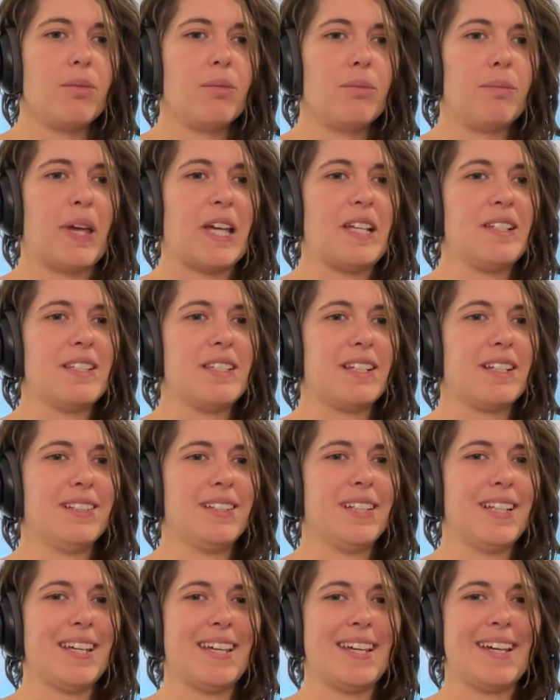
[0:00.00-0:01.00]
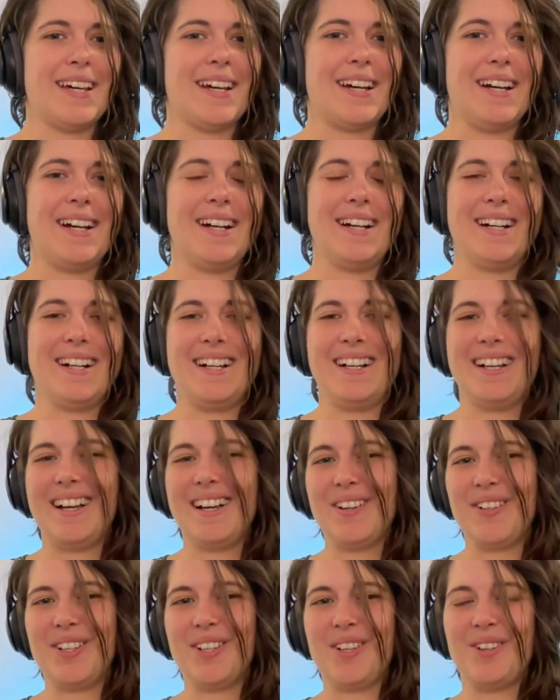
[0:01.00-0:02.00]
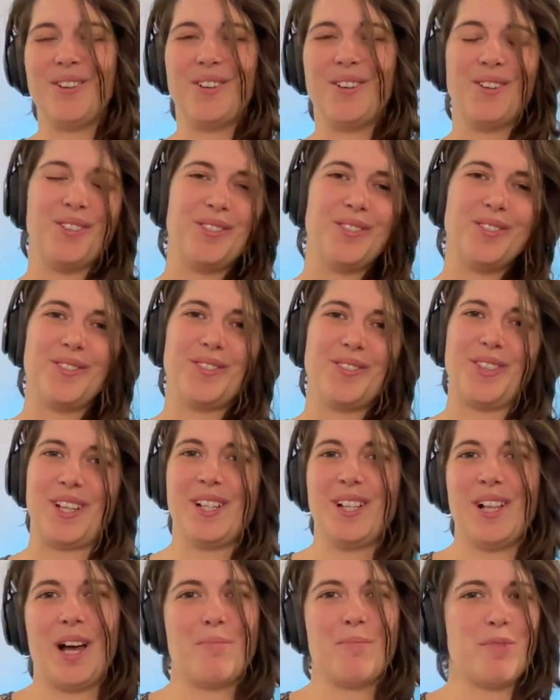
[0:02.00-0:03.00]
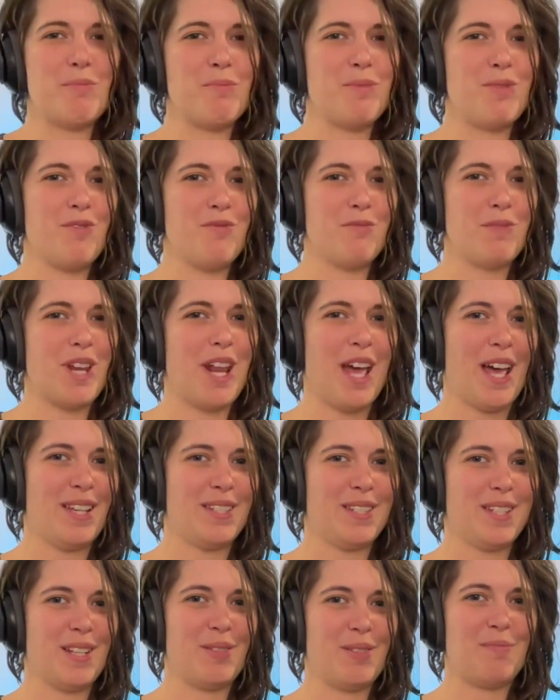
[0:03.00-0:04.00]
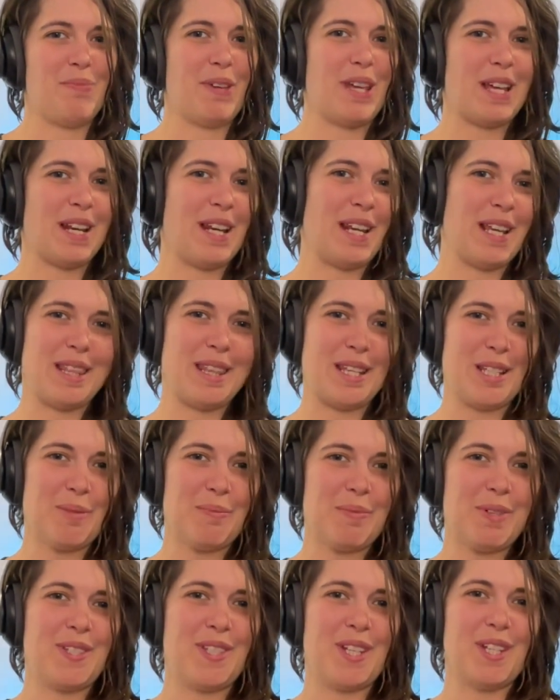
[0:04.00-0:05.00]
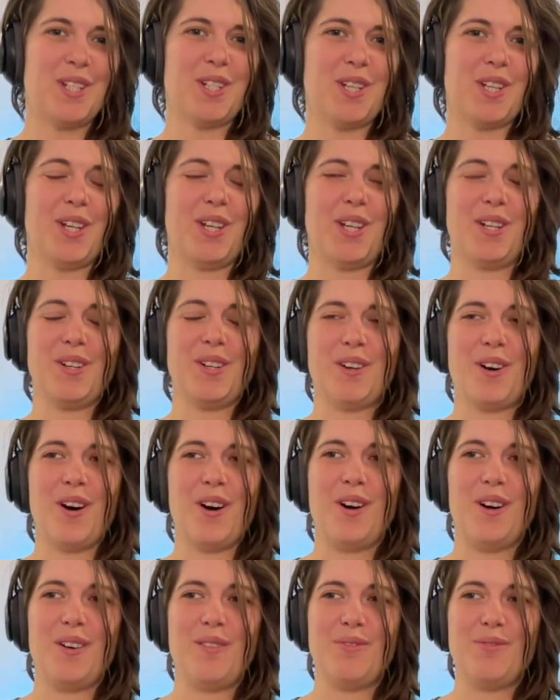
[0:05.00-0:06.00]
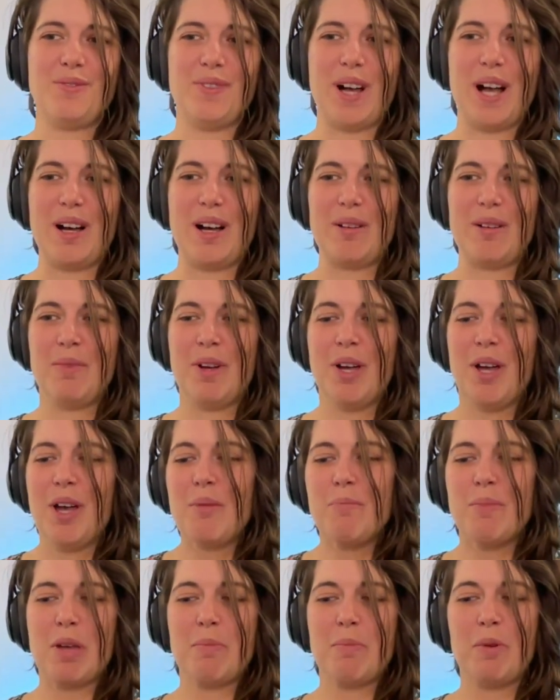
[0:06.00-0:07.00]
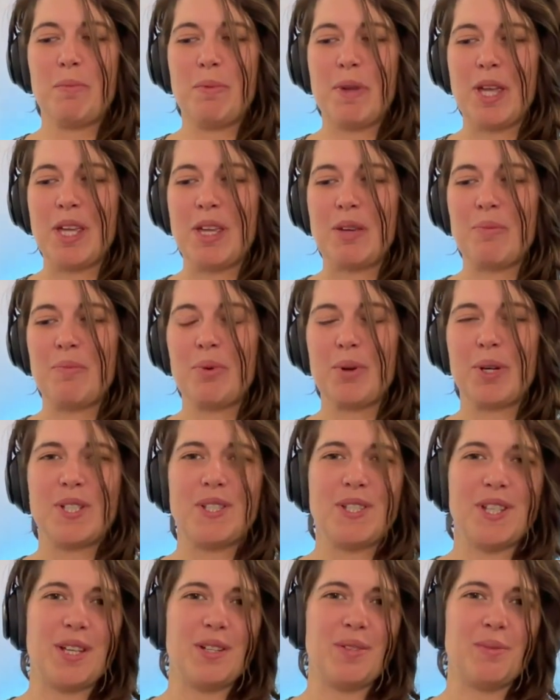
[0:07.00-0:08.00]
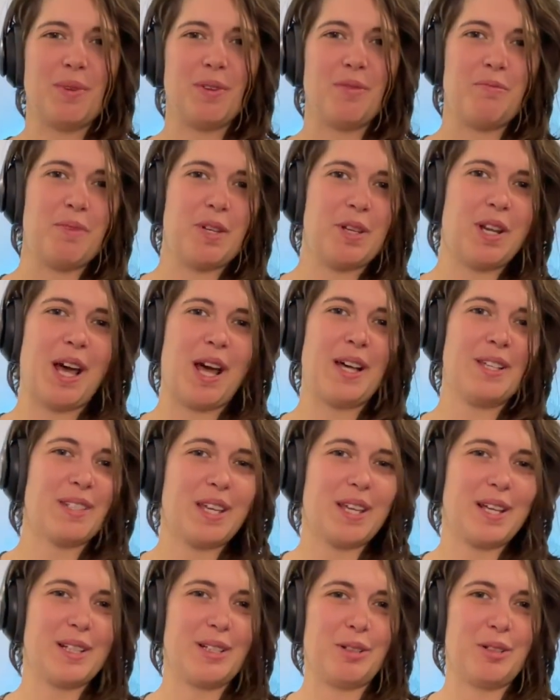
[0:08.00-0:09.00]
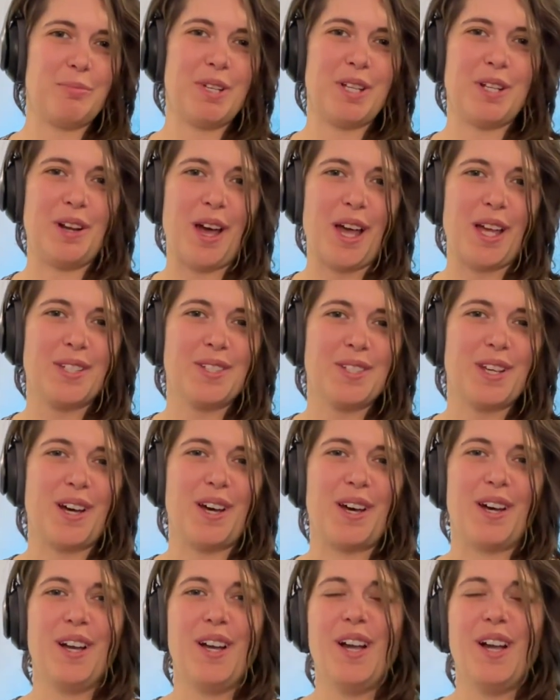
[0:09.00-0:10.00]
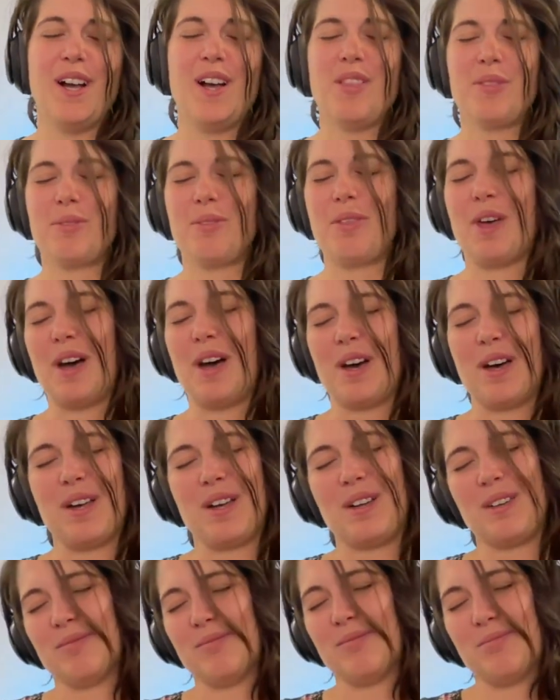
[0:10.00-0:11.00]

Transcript: basically uh, you know the climate movement hasn't been in this position of um, people being imprisoned we've been asking a little bit nicer uh,